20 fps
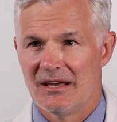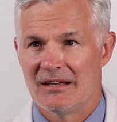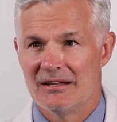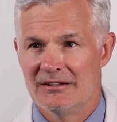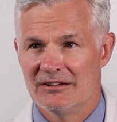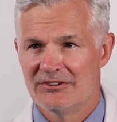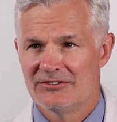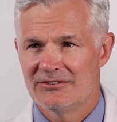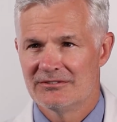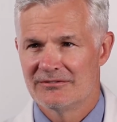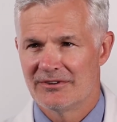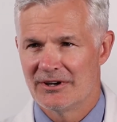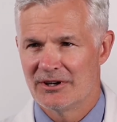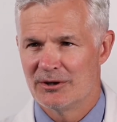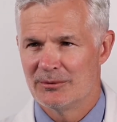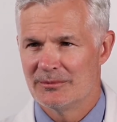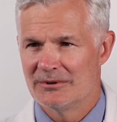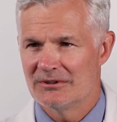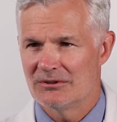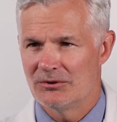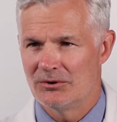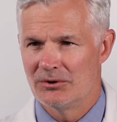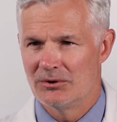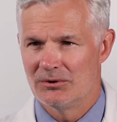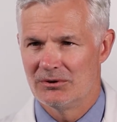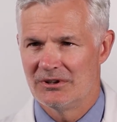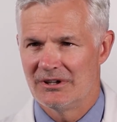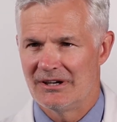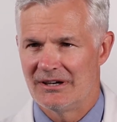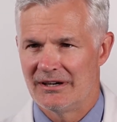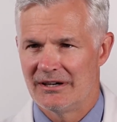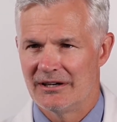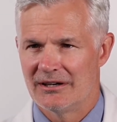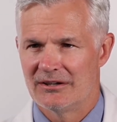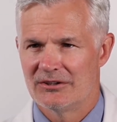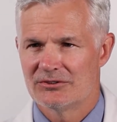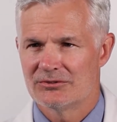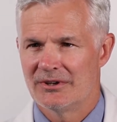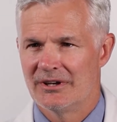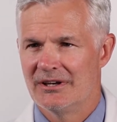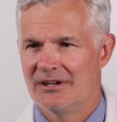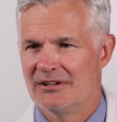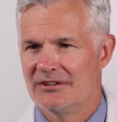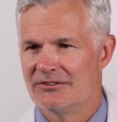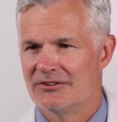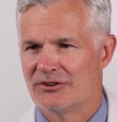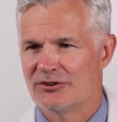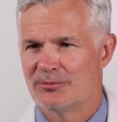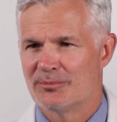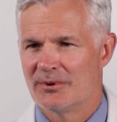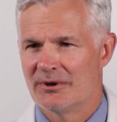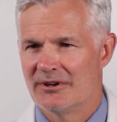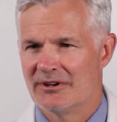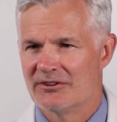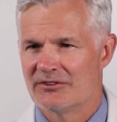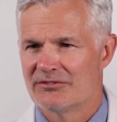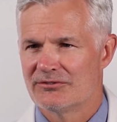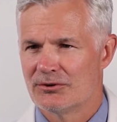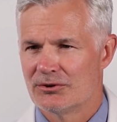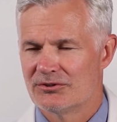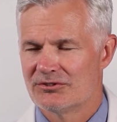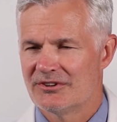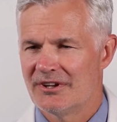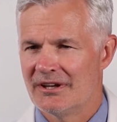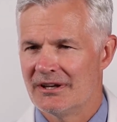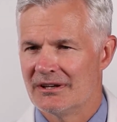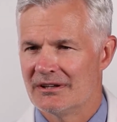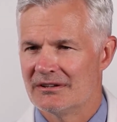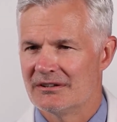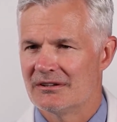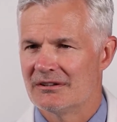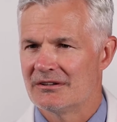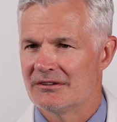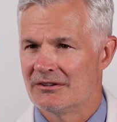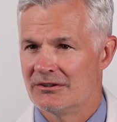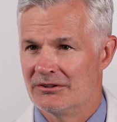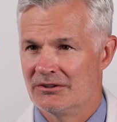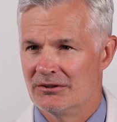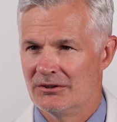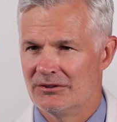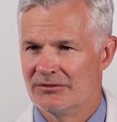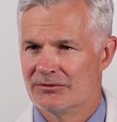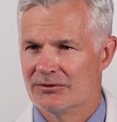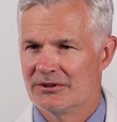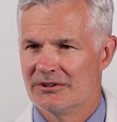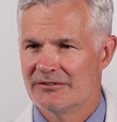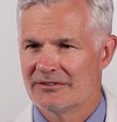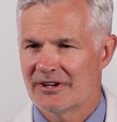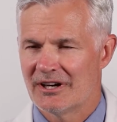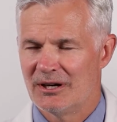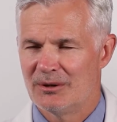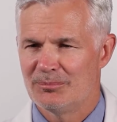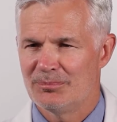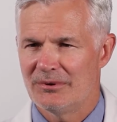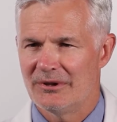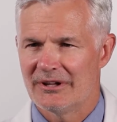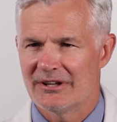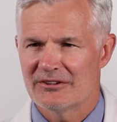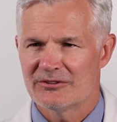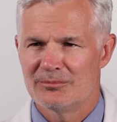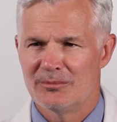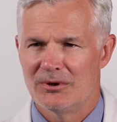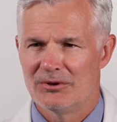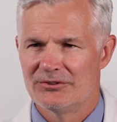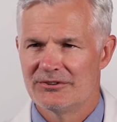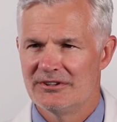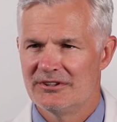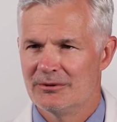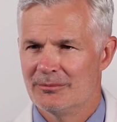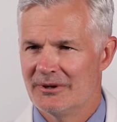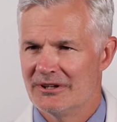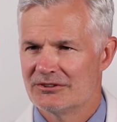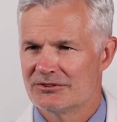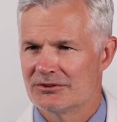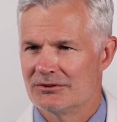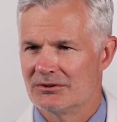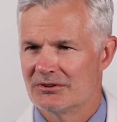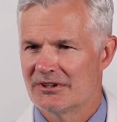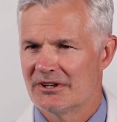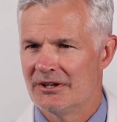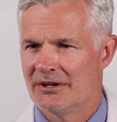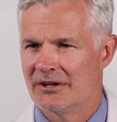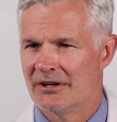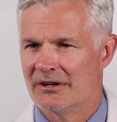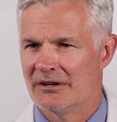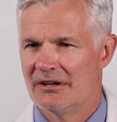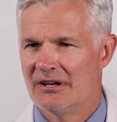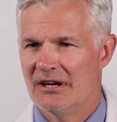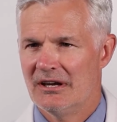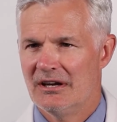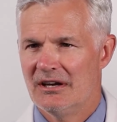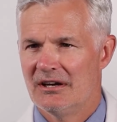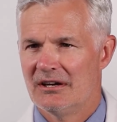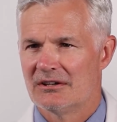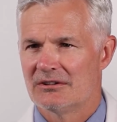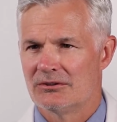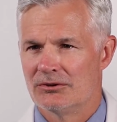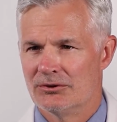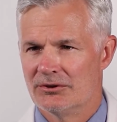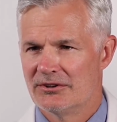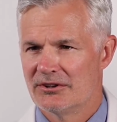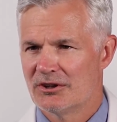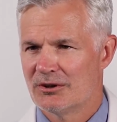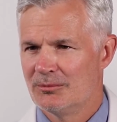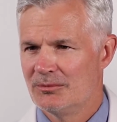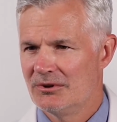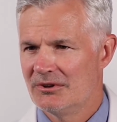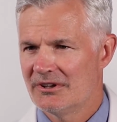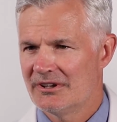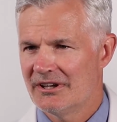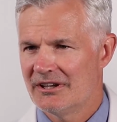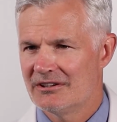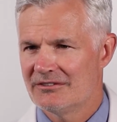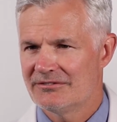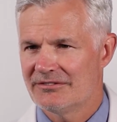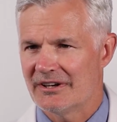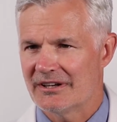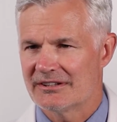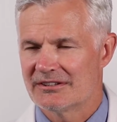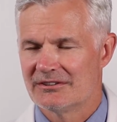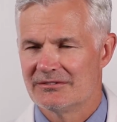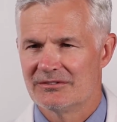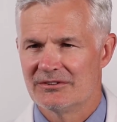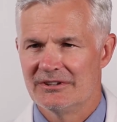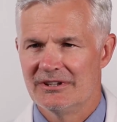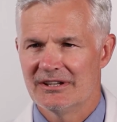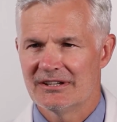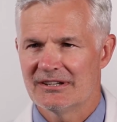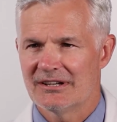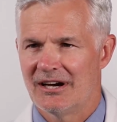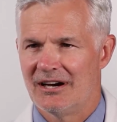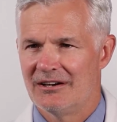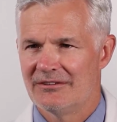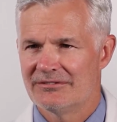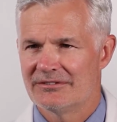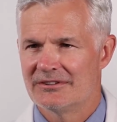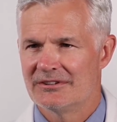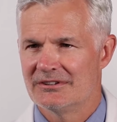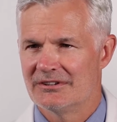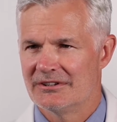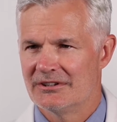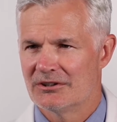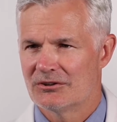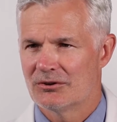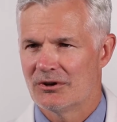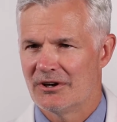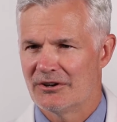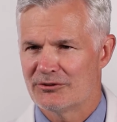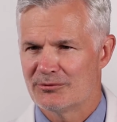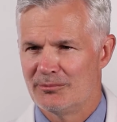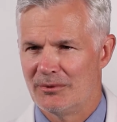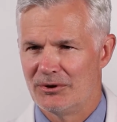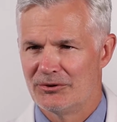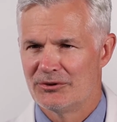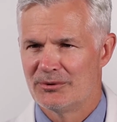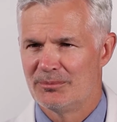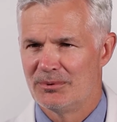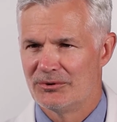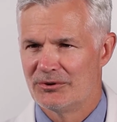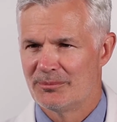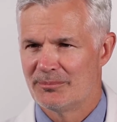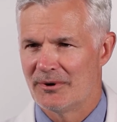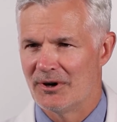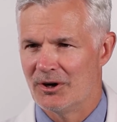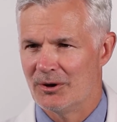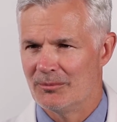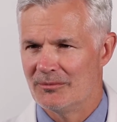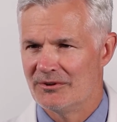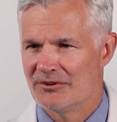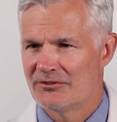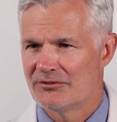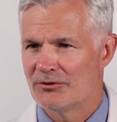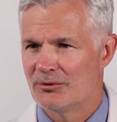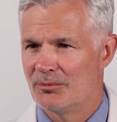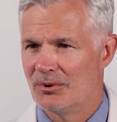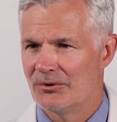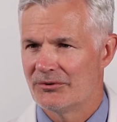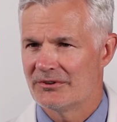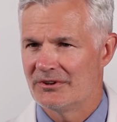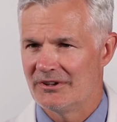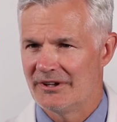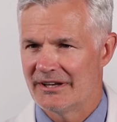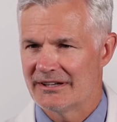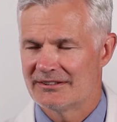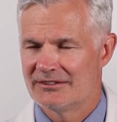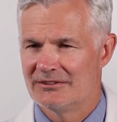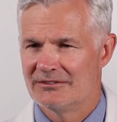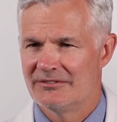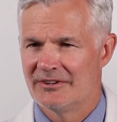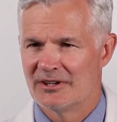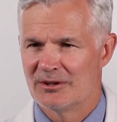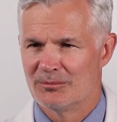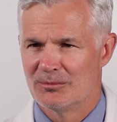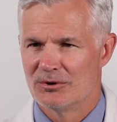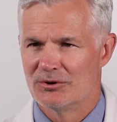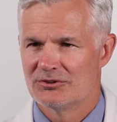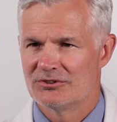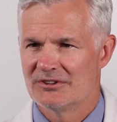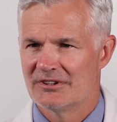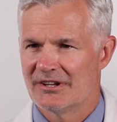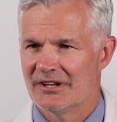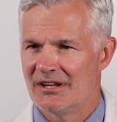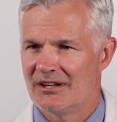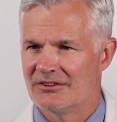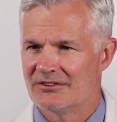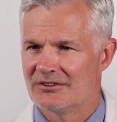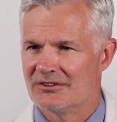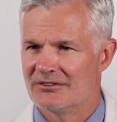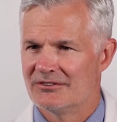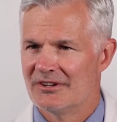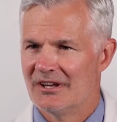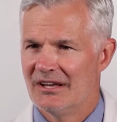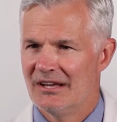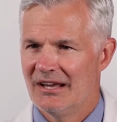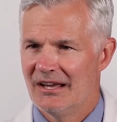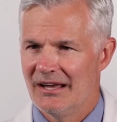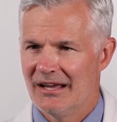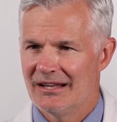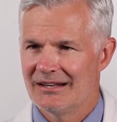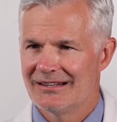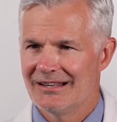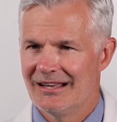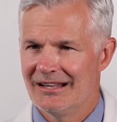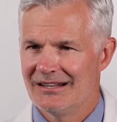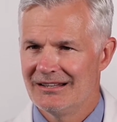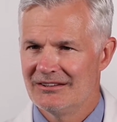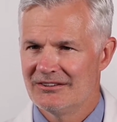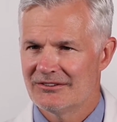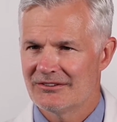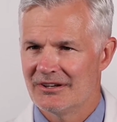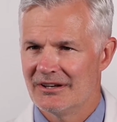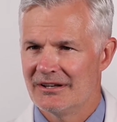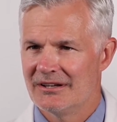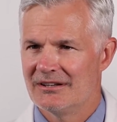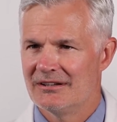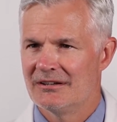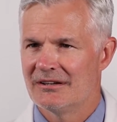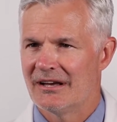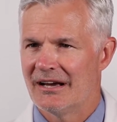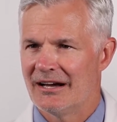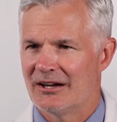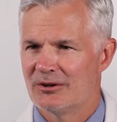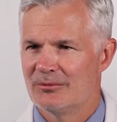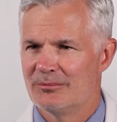In this environment, Loyola I R trainees experience firsthand the delivery of complex, multidimensional care, learn to communicate effectively and confidently across multiple departments for both elective and emergent cases, and gain insight into how